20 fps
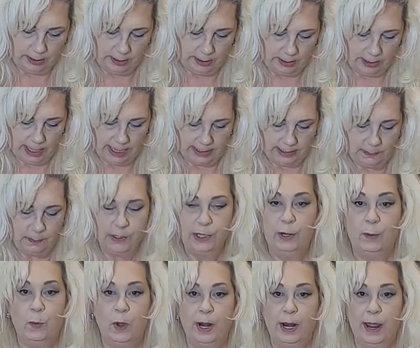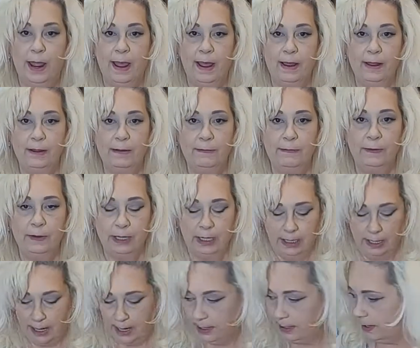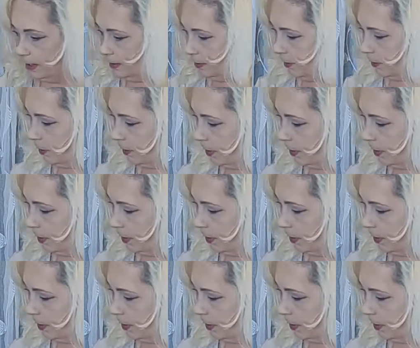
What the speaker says: and that's what you want to have. And then you're